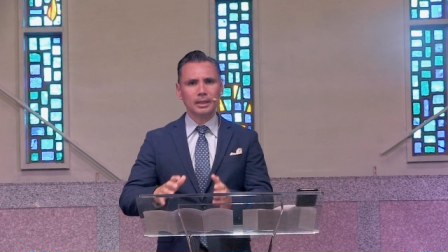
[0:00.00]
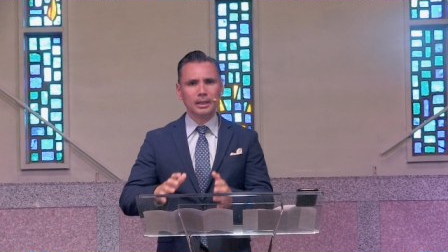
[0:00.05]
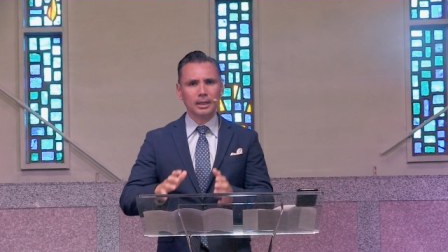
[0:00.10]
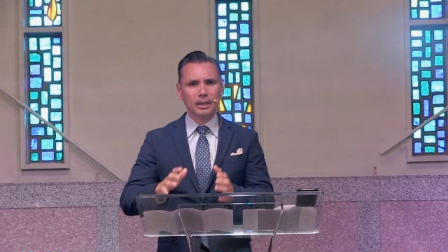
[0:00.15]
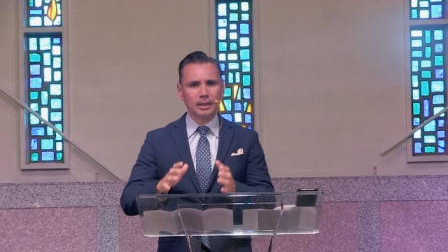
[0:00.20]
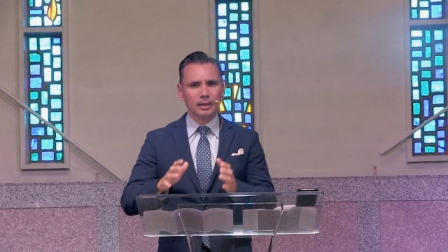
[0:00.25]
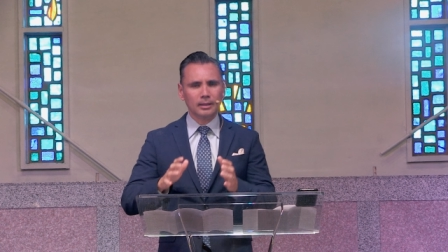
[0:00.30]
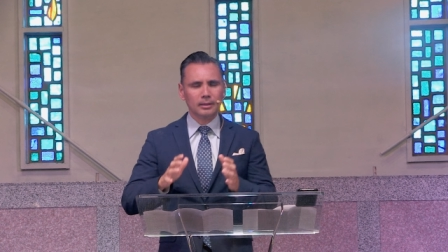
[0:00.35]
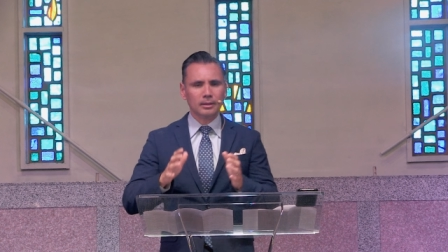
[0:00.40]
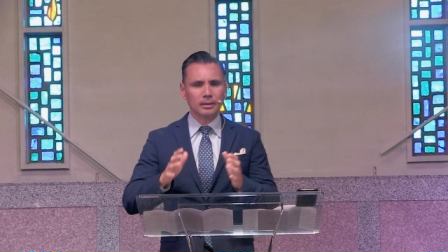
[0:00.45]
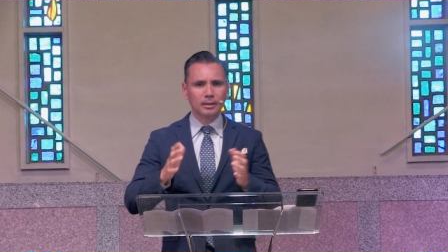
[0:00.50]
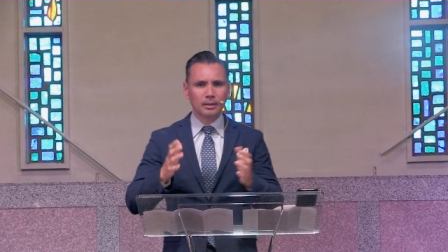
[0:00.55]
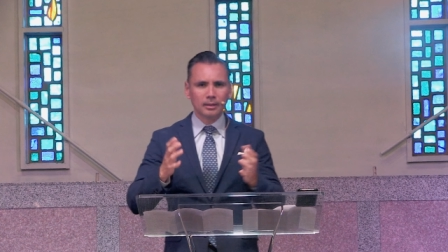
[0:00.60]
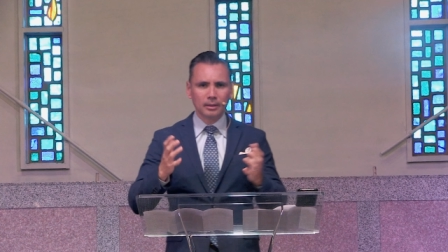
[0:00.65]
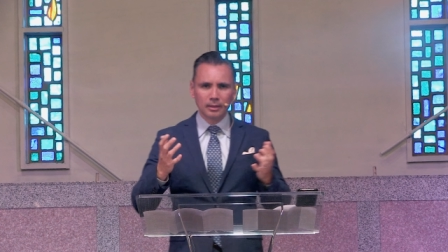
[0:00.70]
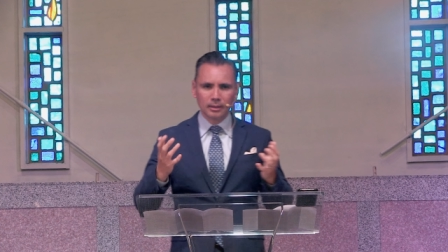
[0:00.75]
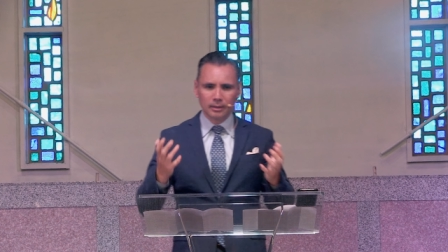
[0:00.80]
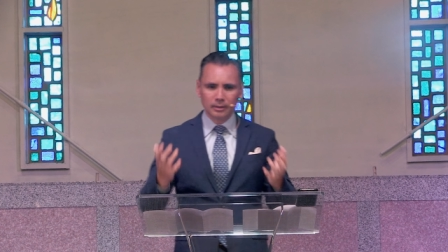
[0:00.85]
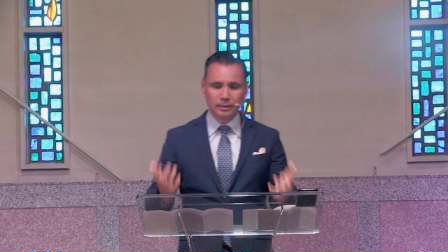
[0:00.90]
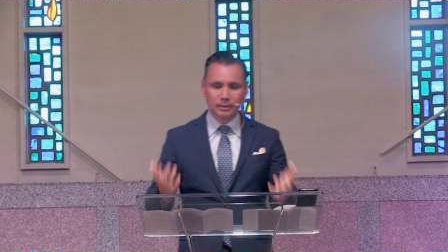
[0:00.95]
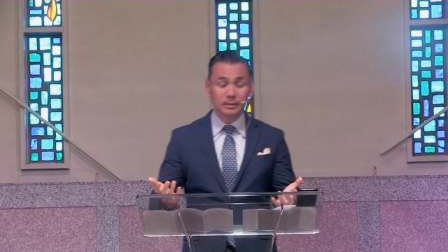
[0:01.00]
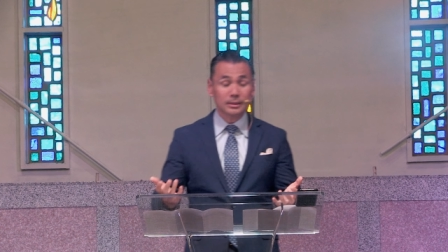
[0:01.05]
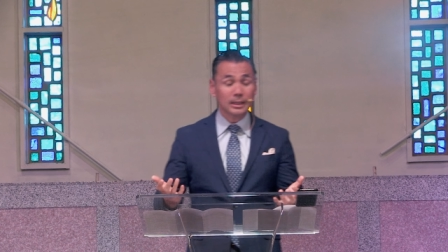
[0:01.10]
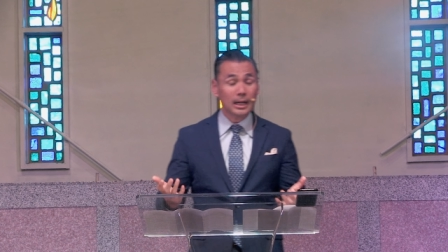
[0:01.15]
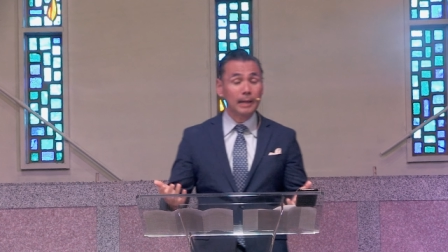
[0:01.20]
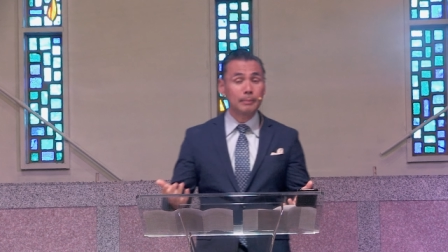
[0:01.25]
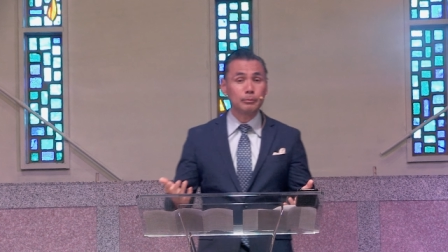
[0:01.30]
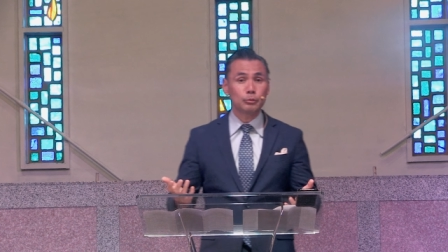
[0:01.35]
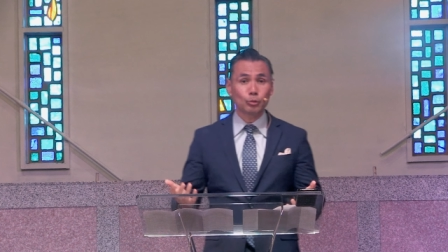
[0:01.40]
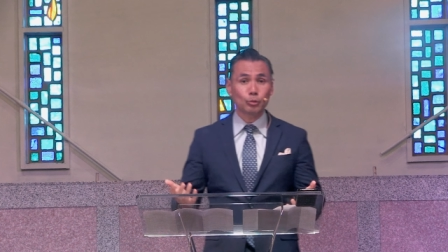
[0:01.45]
in the
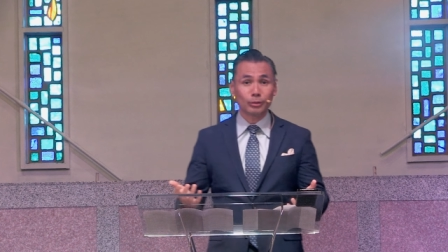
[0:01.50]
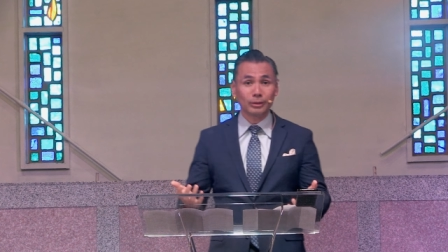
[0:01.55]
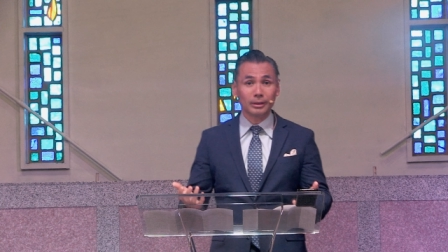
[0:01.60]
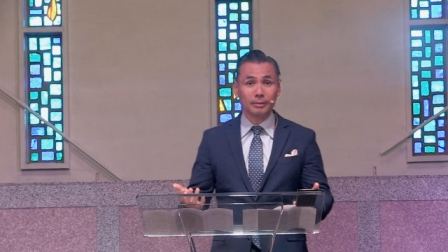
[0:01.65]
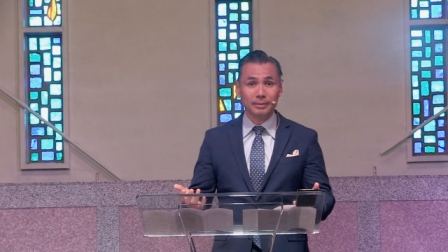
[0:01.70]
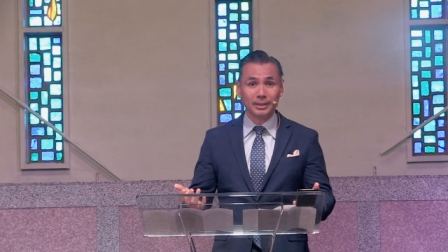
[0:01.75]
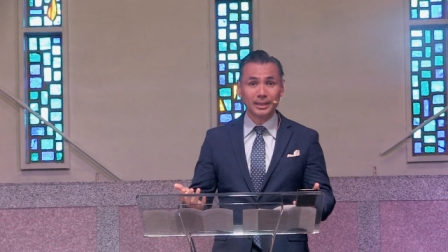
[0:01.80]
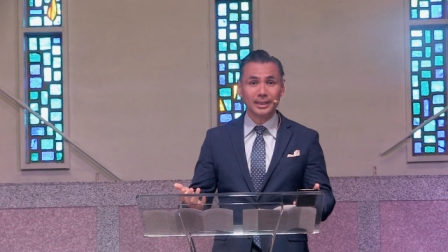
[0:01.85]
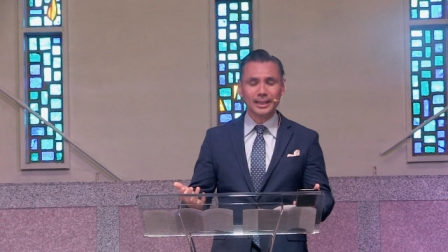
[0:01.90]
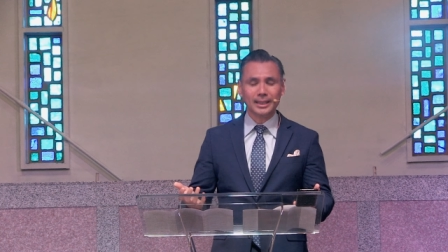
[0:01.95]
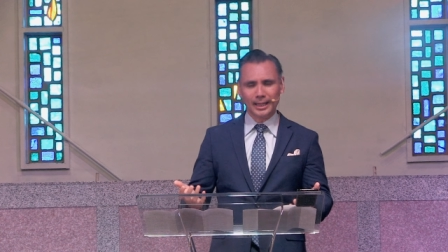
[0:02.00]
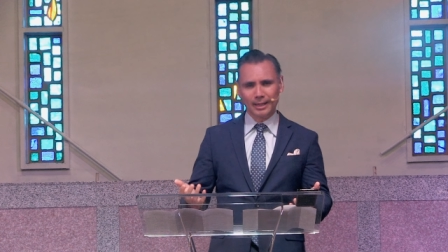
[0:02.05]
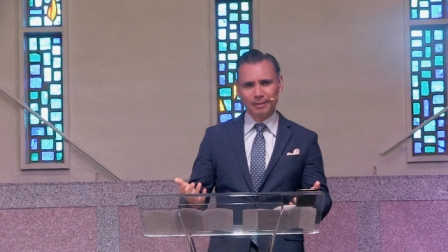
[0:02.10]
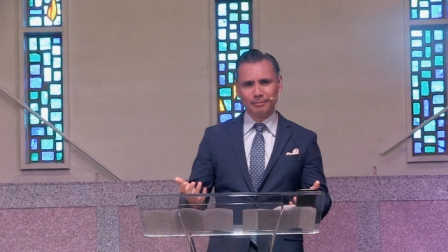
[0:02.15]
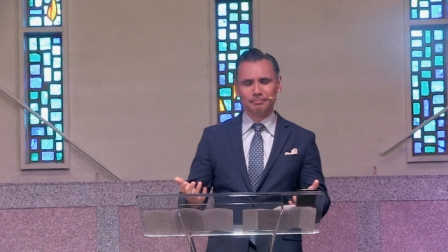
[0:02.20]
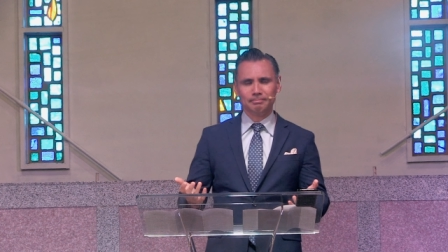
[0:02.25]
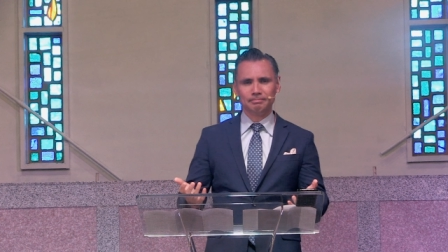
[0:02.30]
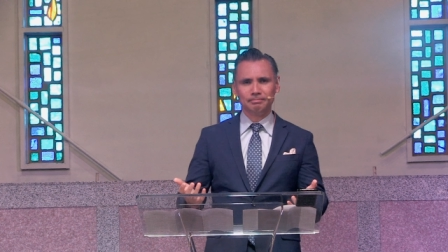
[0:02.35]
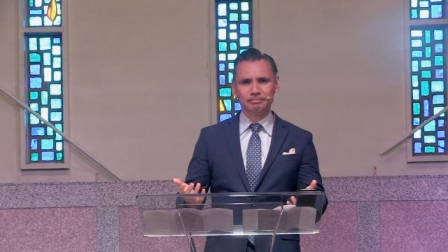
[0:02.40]
times we're living in now.